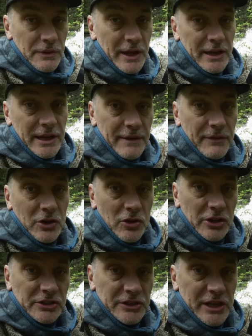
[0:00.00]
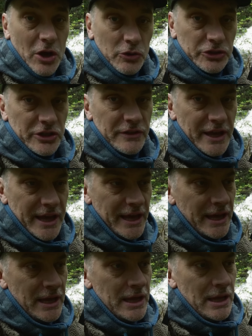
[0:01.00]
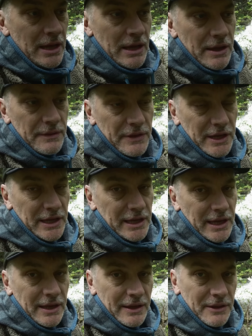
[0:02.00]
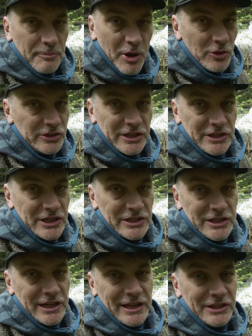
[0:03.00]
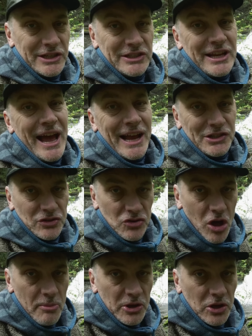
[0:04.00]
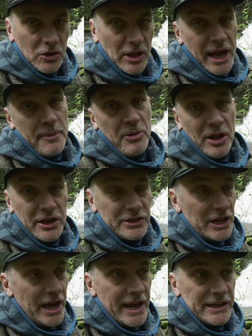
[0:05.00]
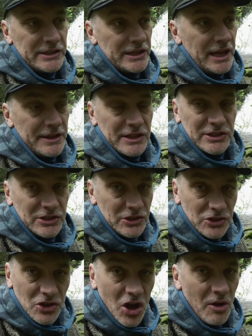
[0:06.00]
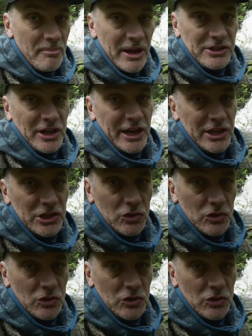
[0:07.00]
that live across the ocean there, the postage is just astronomical. I apologize, there's not much I can